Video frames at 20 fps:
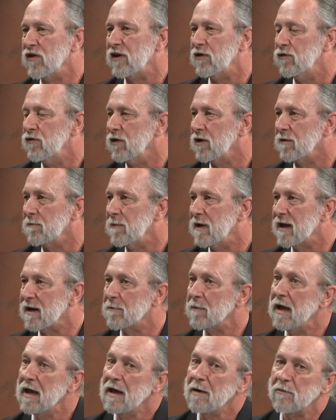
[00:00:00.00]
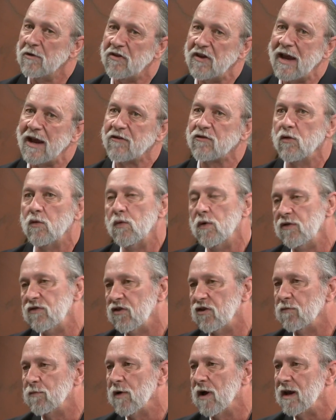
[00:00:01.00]
they drug bait. Right. But the actual ones
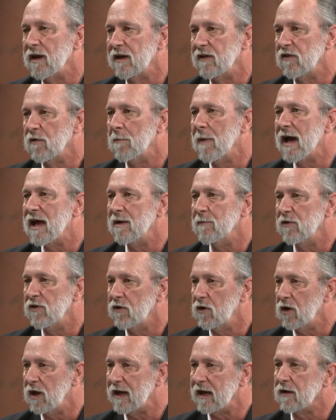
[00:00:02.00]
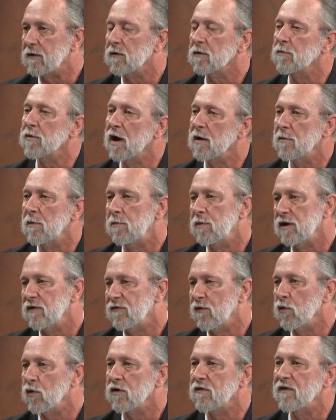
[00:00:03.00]
that are probably in the bottom of the lake are probably
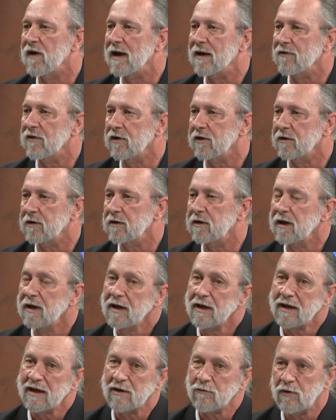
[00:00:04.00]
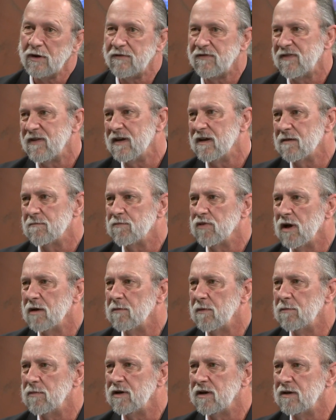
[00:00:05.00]
four to 500. And we found
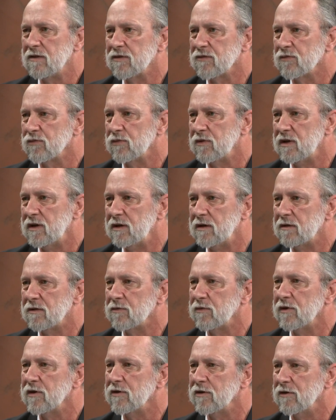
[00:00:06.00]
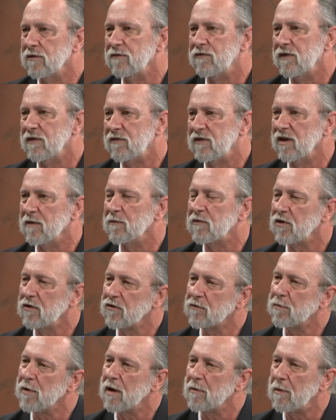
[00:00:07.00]
probably three, 350 of them. So
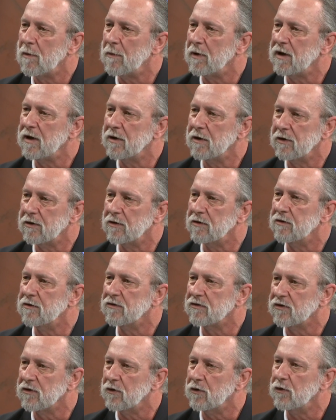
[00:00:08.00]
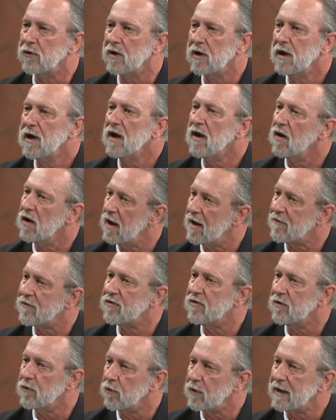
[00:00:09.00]
there's probably 100 or so
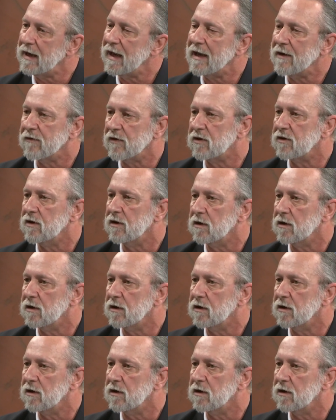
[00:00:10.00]
left that we haven't.